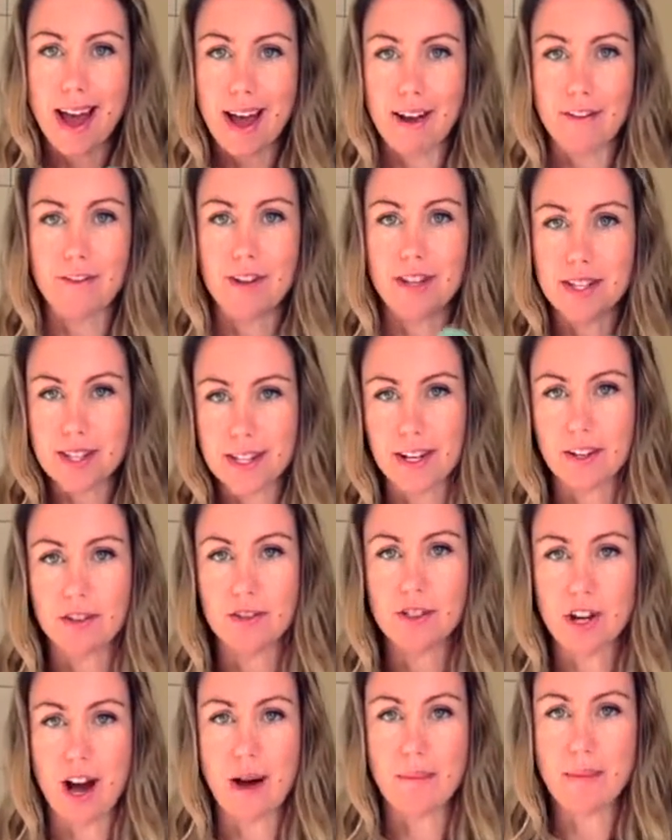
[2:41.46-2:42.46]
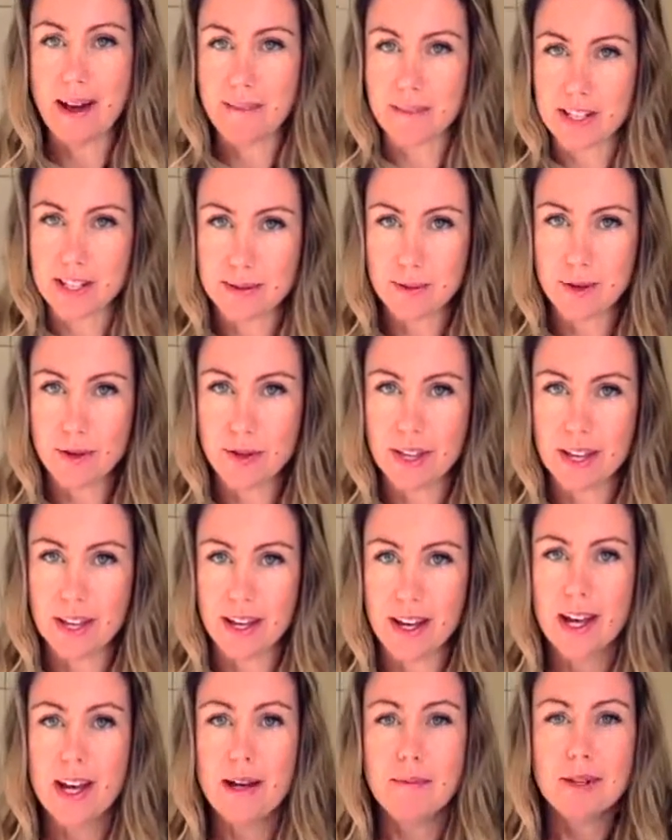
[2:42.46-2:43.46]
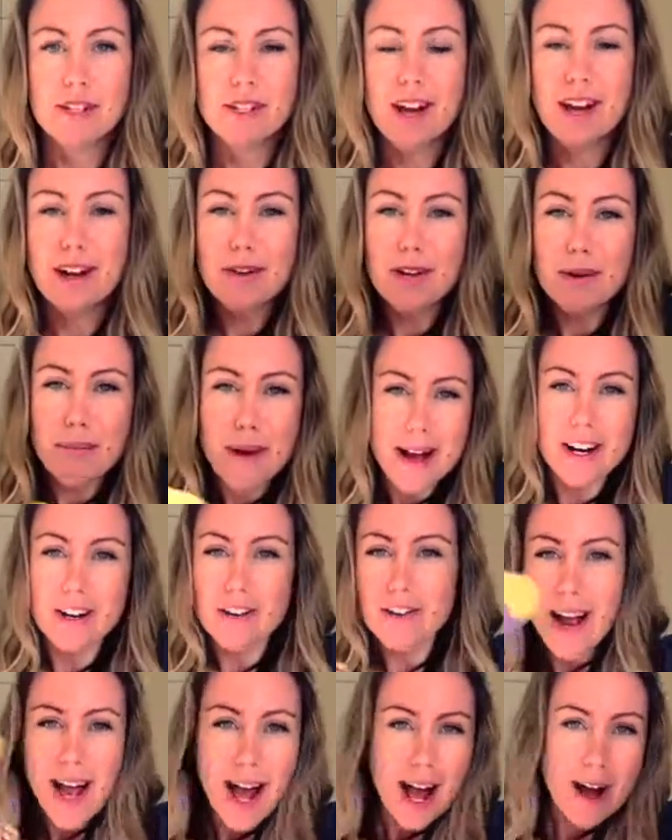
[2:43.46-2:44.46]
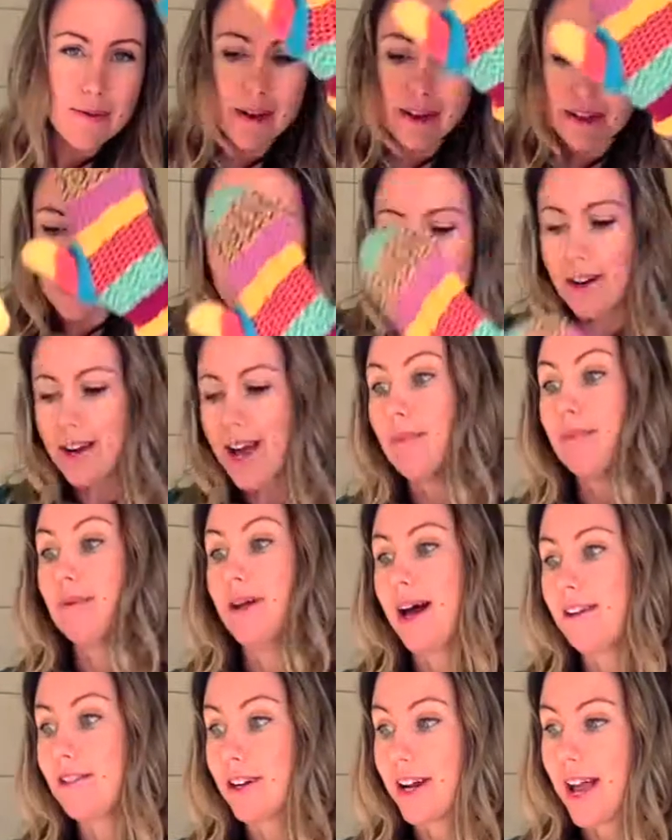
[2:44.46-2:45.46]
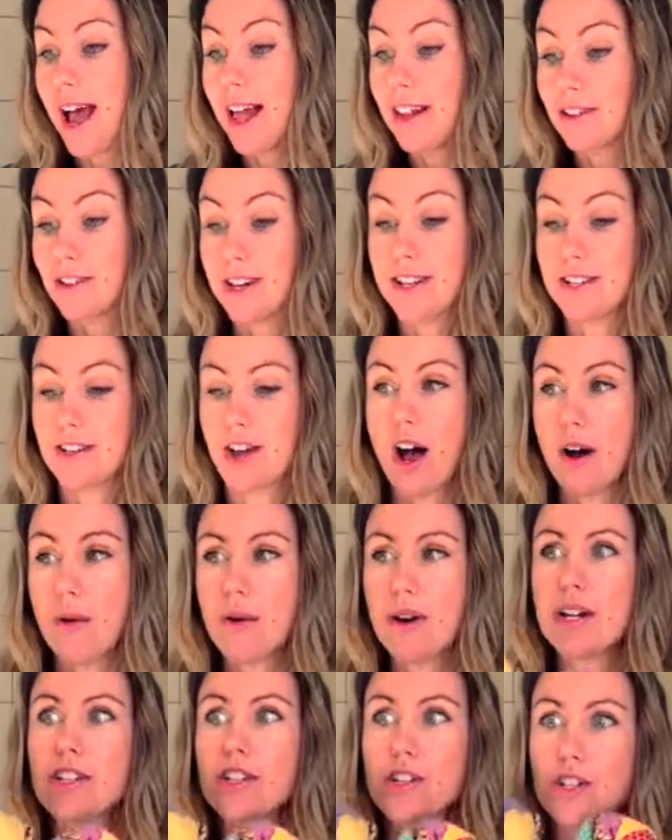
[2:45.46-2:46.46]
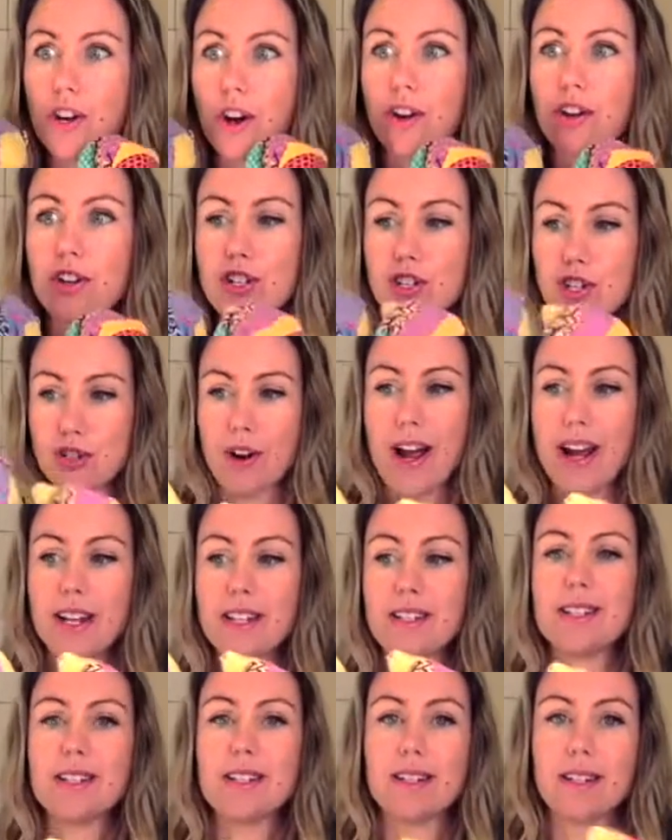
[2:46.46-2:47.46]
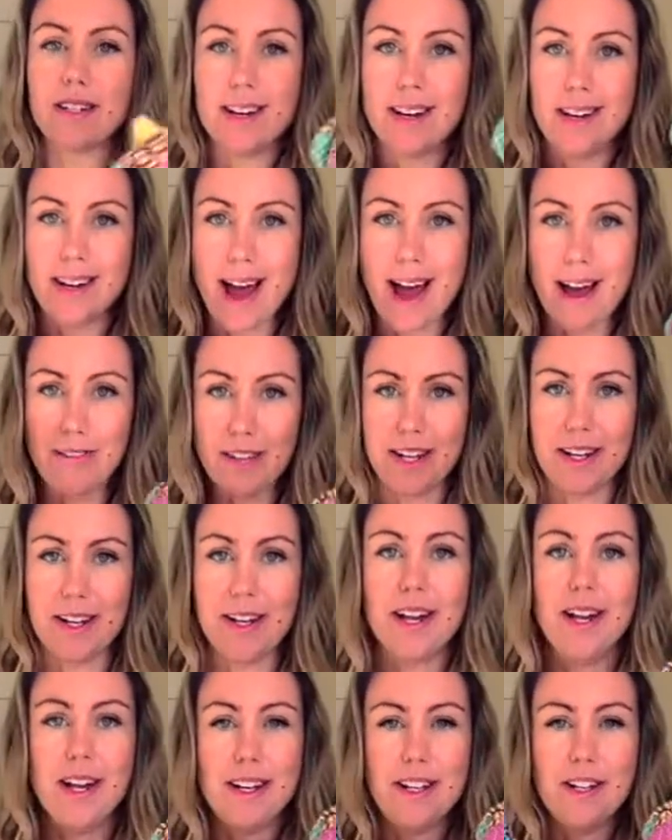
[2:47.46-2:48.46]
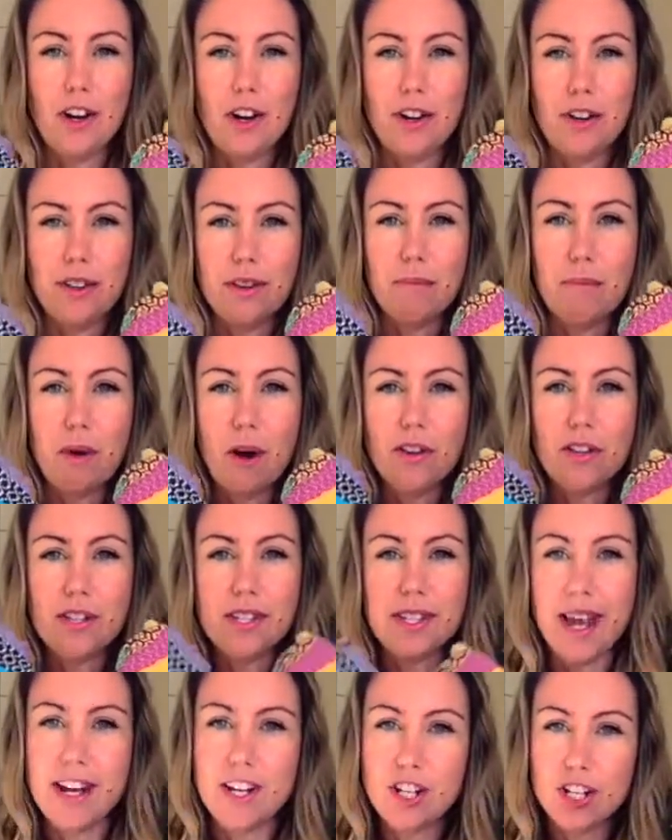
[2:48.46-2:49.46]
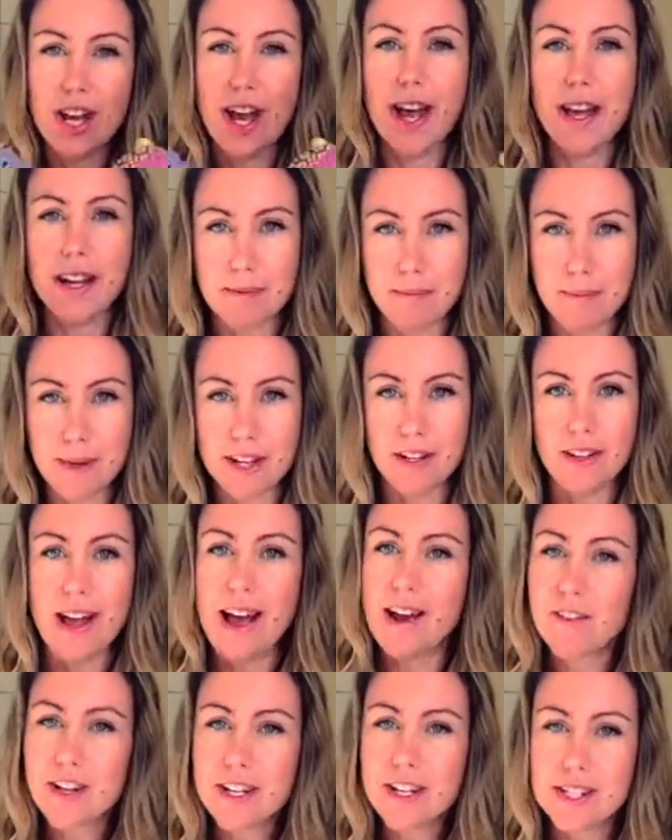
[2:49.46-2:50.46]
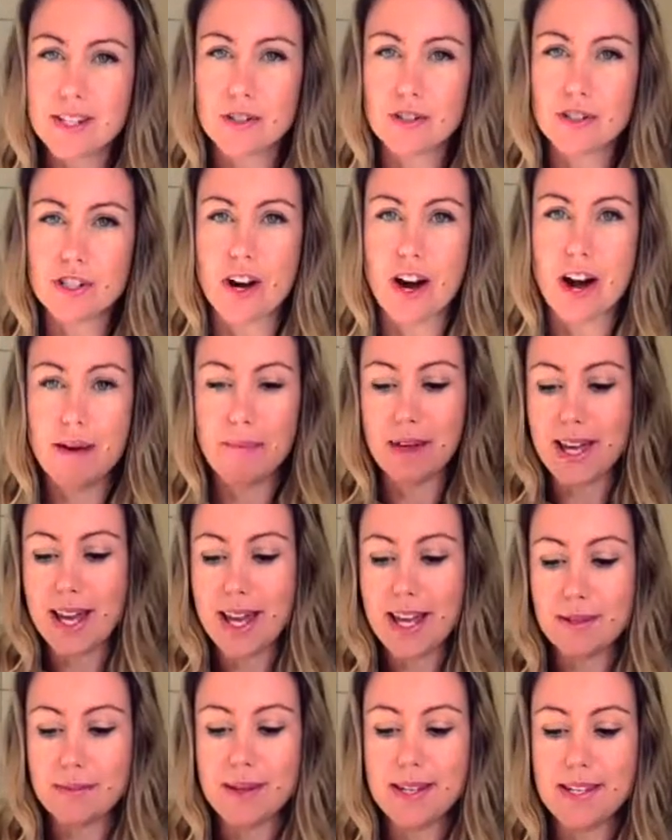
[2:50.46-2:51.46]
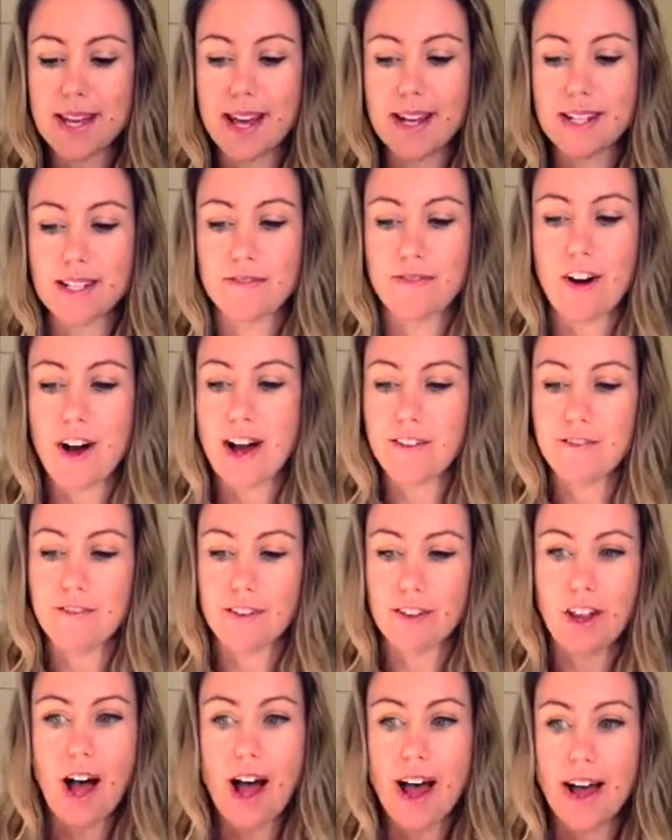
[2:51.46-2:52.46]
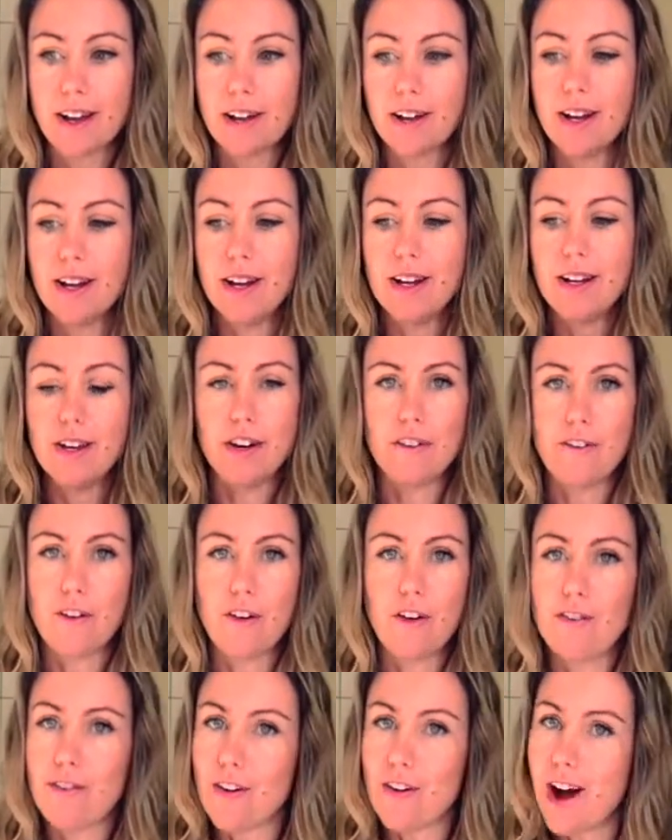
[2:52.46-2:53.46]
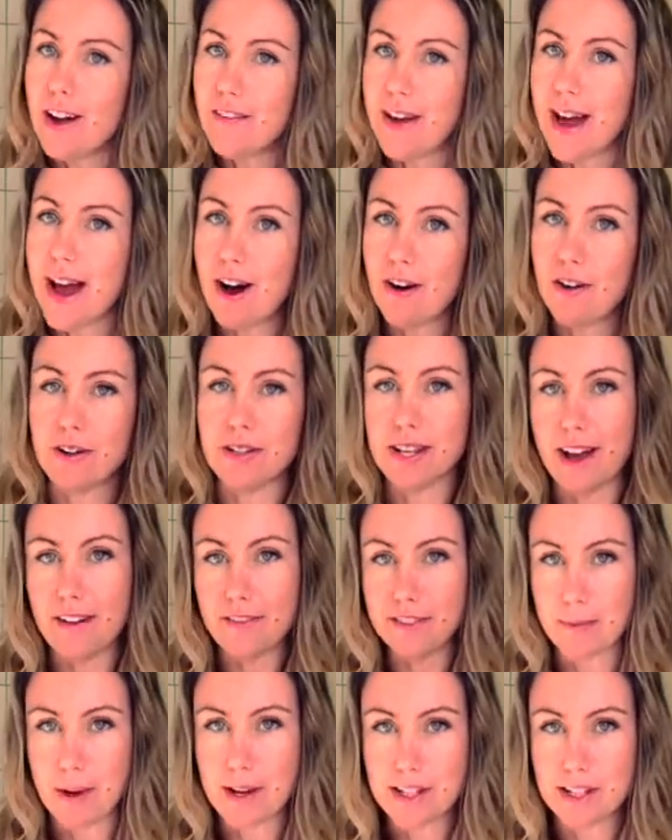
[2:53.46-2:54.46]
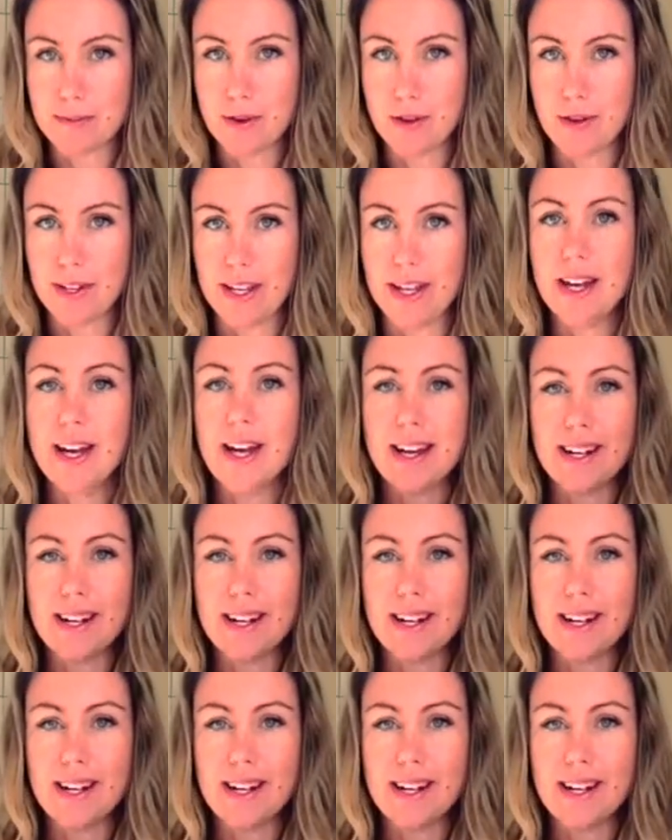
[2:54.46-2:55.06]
every single time I have a smoothie because I don't want to muck around with, you know, a couple hundred calories. I want to just go straight to having, you know, the most satiating meal every single time that keeps me satisfied for like, you know, 4 or 5 hours after my smoothie.